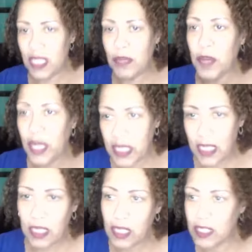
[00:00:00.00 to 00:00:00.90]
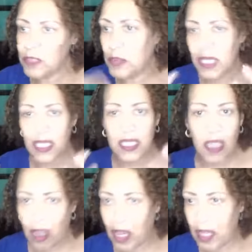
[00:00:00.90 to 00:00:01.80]
money and spending
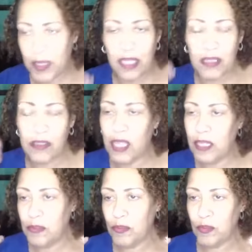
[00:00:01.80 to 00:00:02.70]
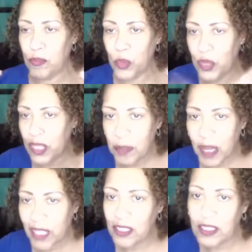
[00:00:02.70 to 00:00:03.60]
time and ruining my
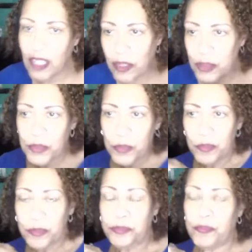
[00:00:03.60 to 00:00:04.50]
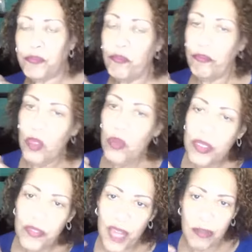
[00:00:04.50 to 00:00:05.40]
clothes with
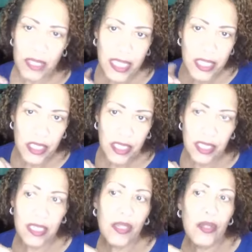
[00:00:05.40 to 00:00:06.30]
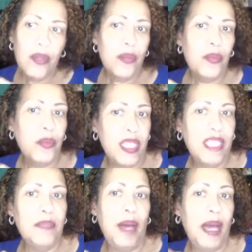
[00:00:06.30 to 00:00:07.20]
foundation
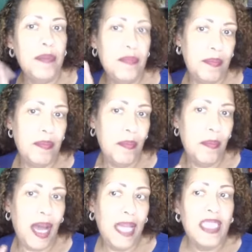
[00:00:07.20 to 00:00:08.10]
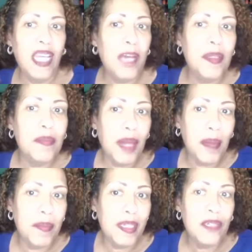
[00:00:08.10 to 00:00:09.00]
when my time and my
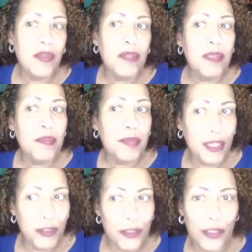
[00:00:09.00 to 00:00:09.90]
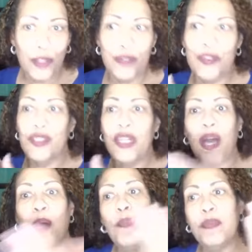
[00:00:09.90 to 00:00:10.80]
money would be better served to
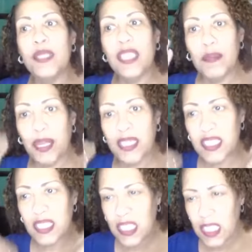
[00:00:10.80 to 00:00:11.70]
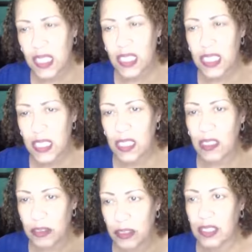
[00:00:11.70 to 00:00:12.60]
help keep my skin in a
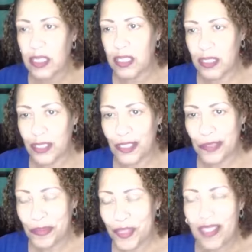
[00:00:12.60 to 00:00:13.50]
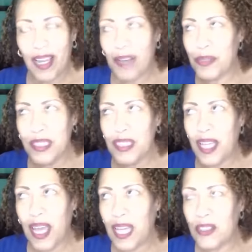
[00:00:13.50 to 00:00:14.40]
good condition. I
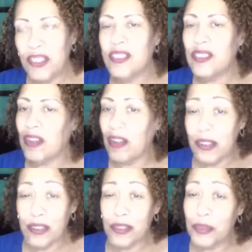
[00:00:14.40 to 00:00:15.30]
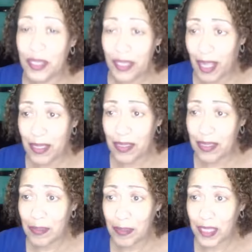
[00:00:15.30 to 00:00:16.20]
actually started doing that
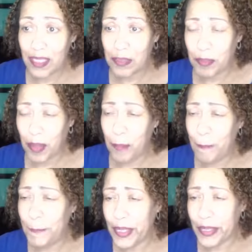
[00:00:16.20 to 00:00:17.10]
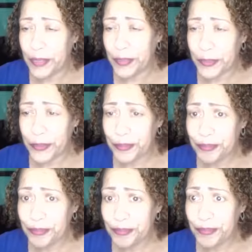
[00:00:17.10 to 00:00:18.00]
because my mother
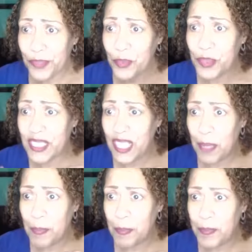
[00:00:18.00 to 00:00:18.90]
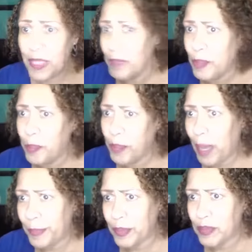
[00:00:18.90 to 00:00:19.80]
was a pimple
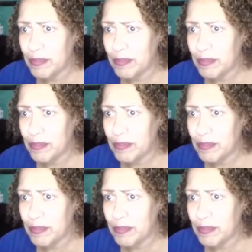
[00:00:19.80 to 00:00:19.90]
popper.